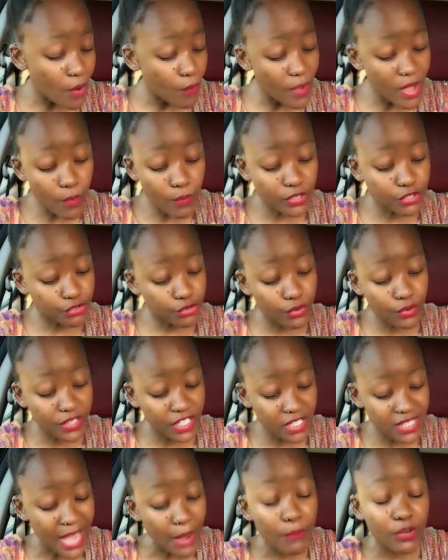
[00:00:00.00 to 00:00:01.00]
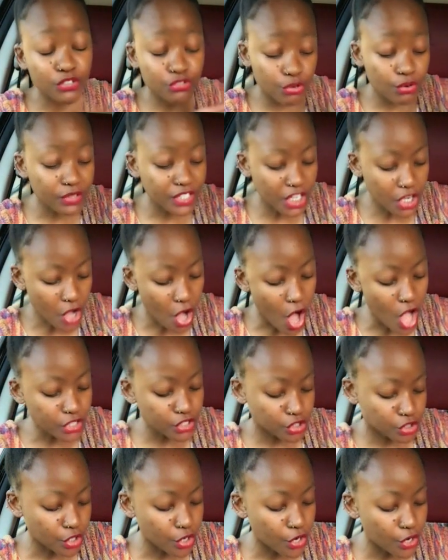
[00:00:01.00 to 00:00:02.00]
We were truly, they were truly
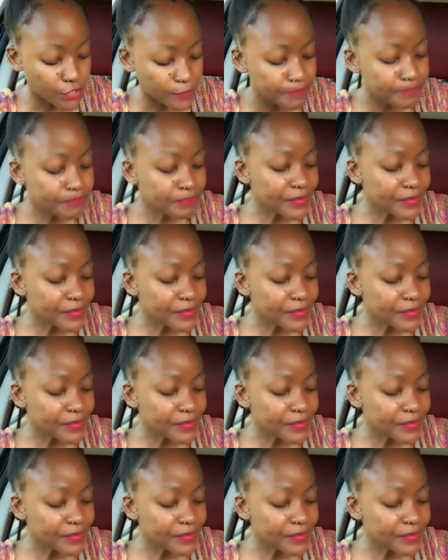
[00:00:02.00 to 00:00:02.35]
concerned.